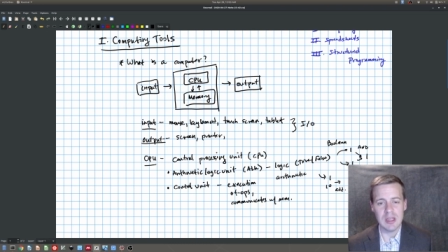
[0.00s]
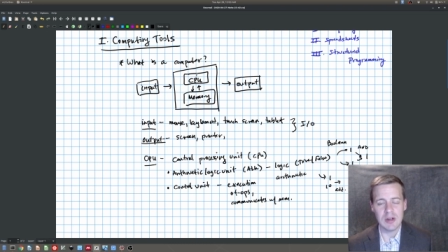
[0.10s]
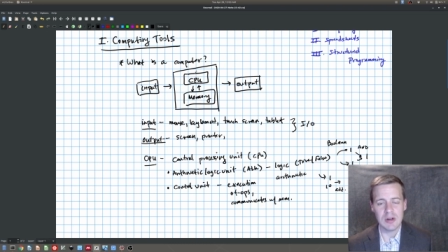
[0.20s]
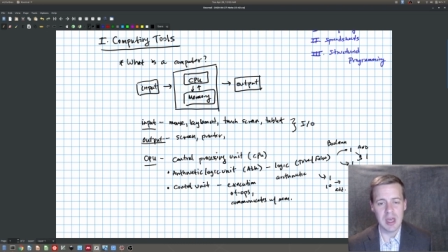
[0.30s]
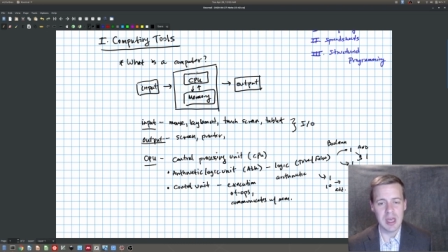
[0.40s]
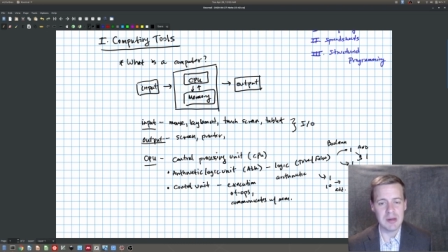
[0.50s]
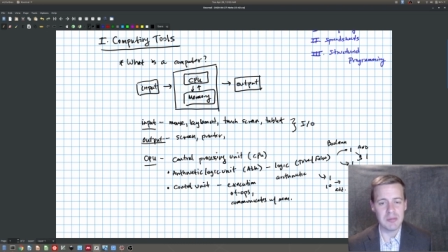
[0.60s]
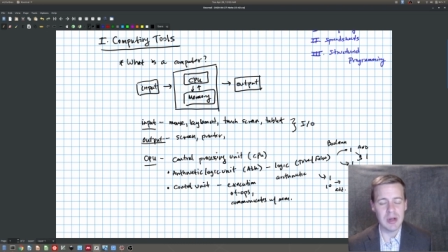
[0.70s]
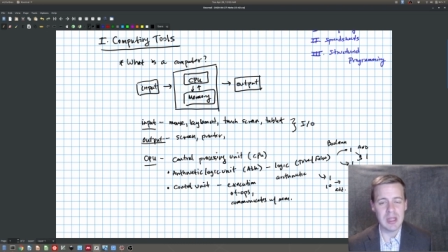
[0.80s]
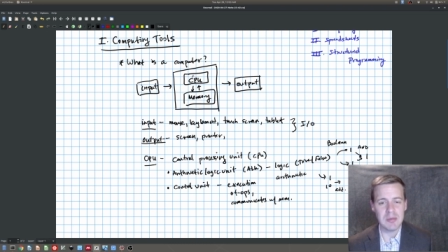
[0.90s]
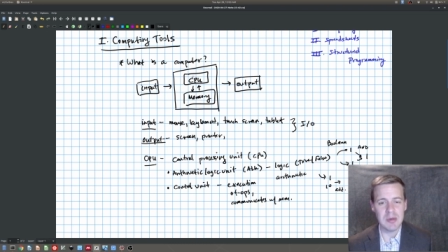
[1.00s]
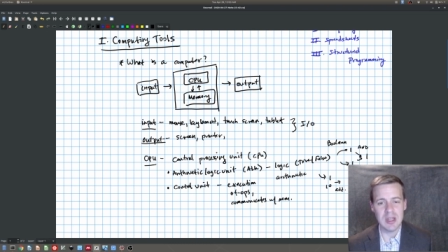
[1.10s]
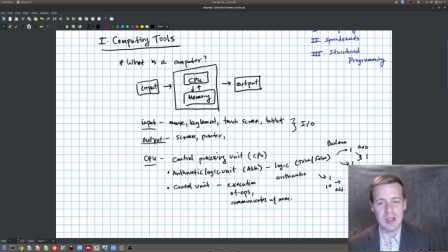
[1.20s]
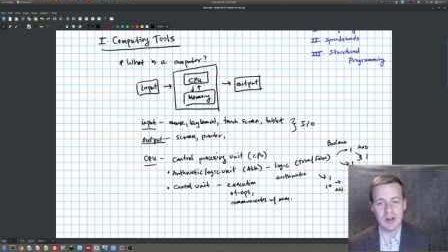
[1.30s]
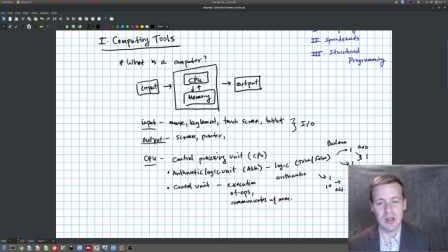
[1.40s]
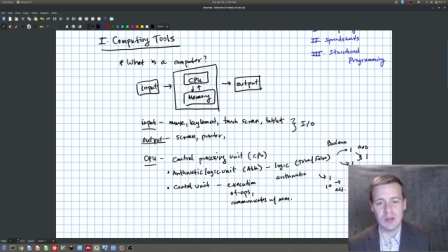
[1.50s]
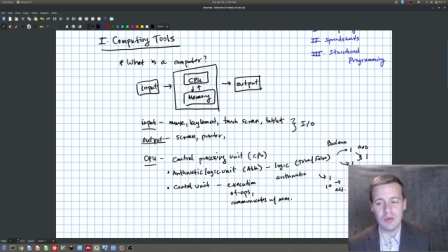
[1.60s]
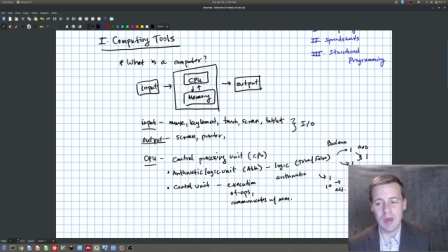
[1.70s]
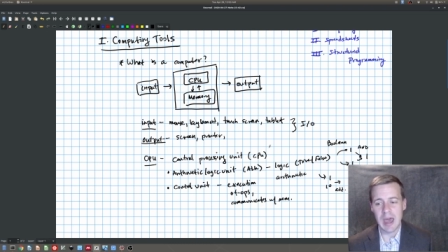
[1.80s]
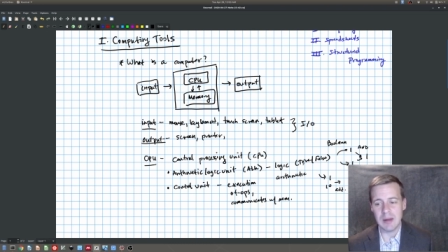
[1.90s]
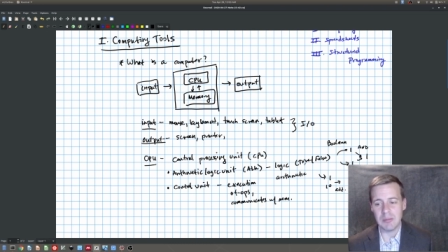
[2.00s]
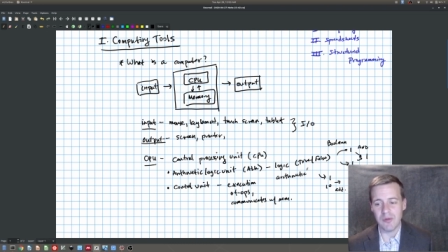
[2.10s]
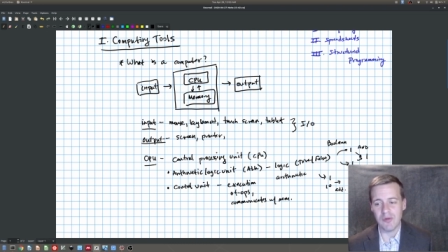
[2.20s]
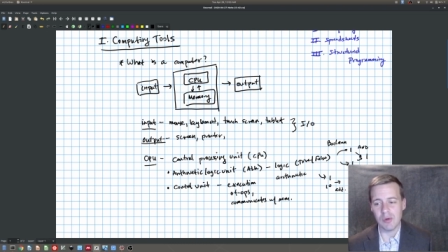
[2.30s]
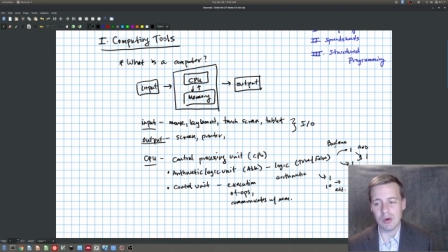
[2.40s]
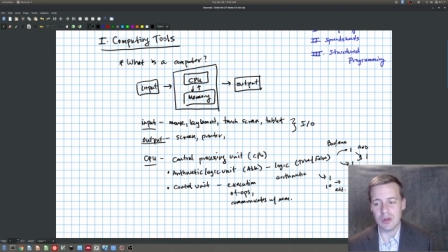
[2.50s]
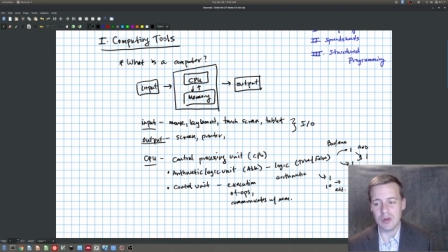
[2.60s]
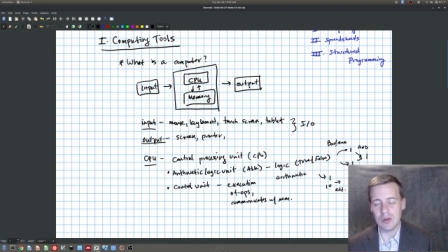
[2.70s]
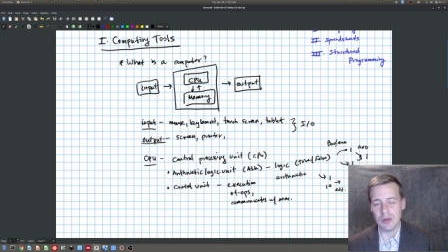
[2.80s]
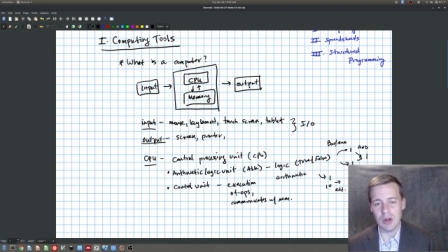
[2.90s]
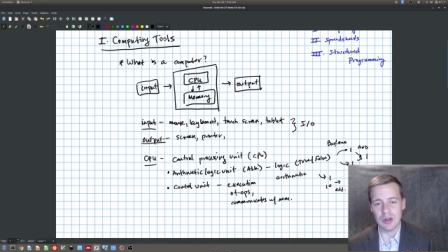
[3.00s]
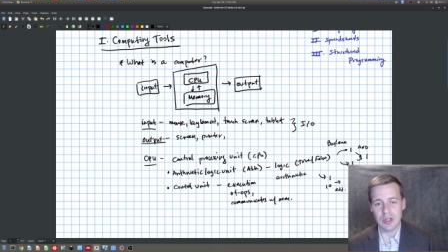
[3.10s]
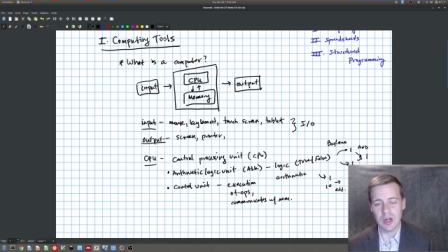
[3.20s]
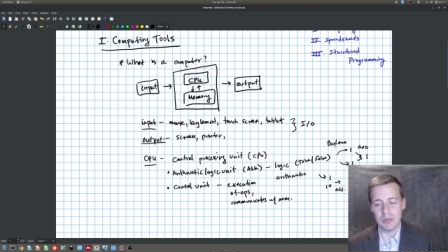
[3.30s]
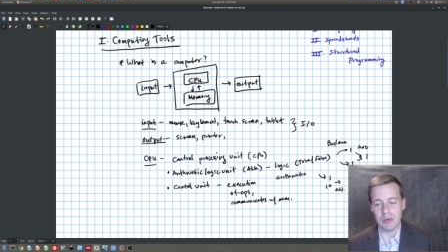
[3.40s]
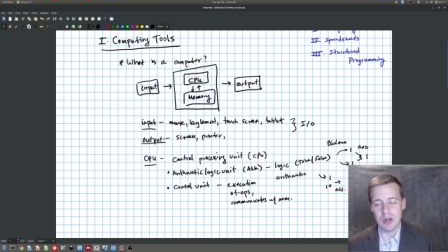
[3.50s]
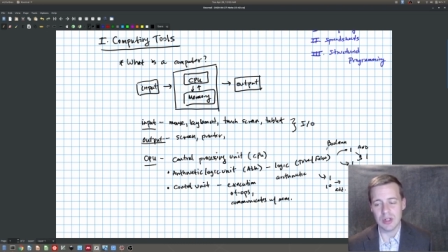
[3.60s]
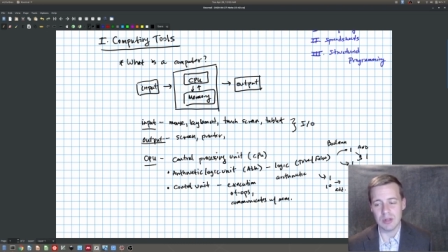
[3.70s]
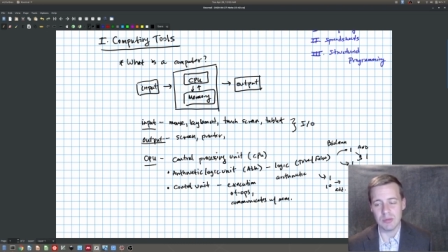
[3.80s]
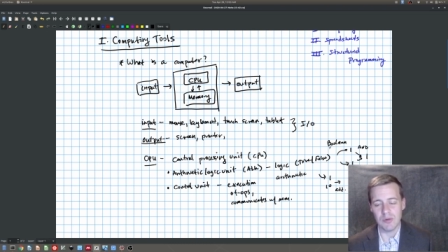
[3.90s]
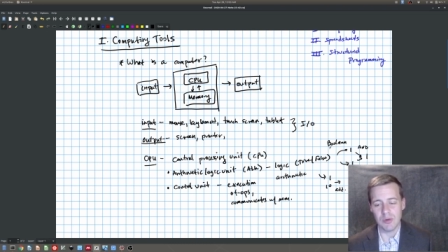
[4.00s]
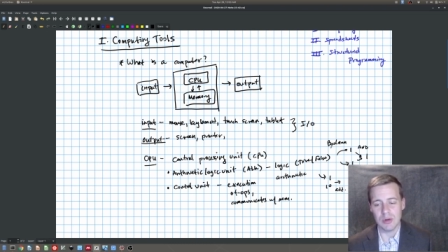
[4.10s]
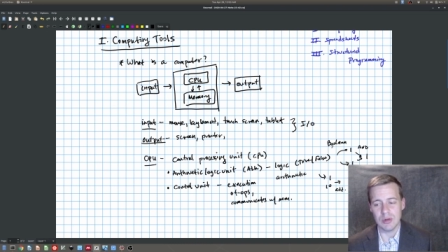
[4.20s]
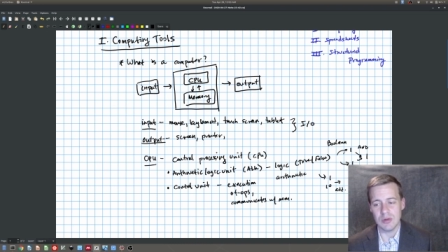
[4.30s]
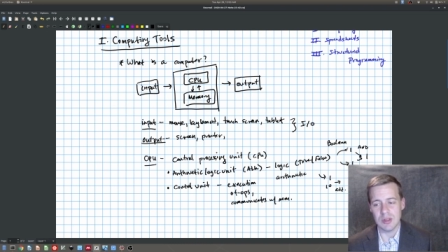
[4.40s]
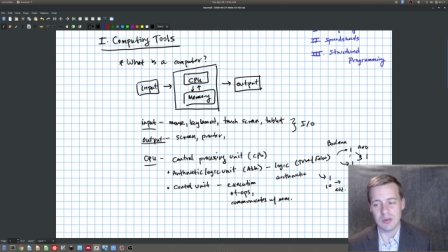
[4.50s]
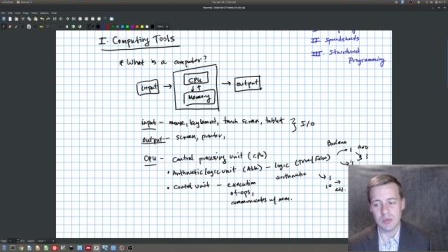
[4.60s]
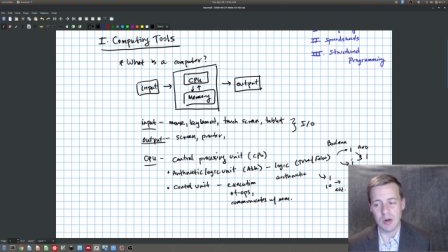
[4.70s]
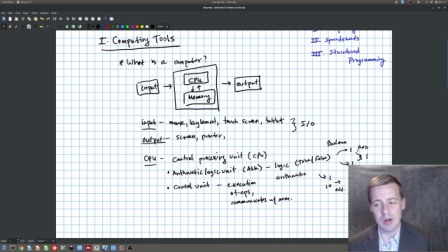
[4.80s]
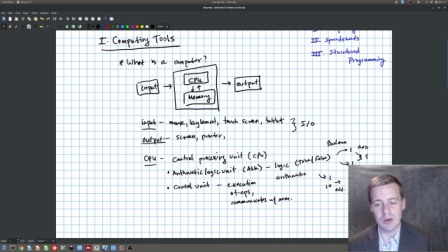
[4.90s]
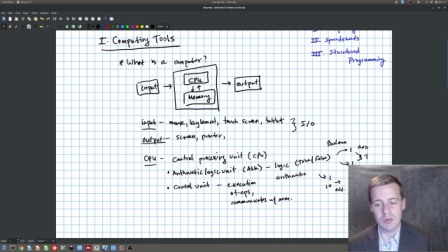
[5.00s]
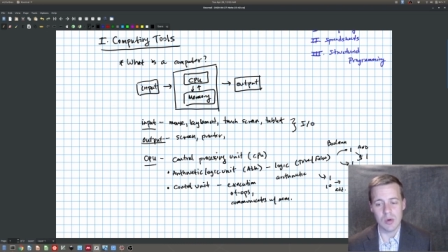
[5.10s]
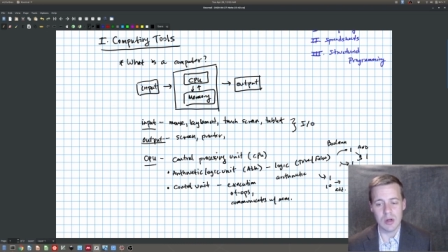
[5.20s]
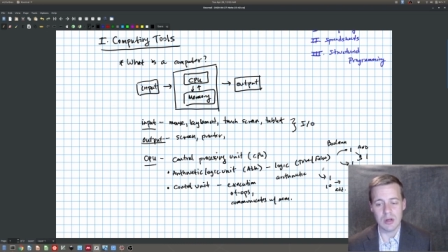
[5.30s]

okay, and bring them in here, and do that before you do the logic operation, before you do this 1 and 1,